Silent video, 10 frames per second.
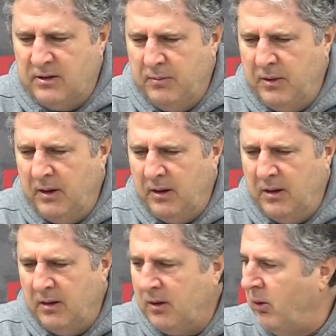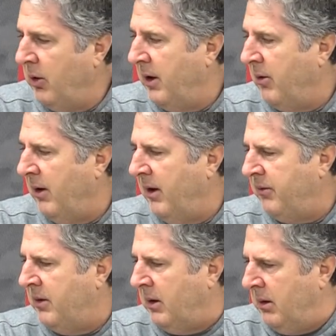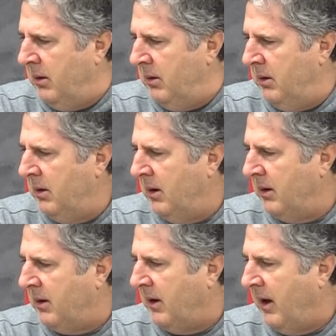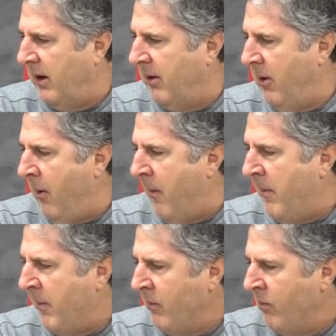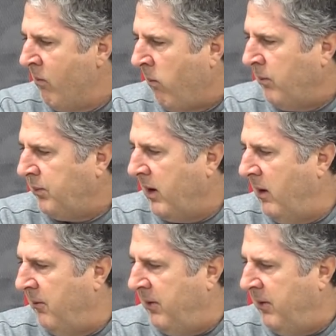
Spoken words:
to be choreographed together in a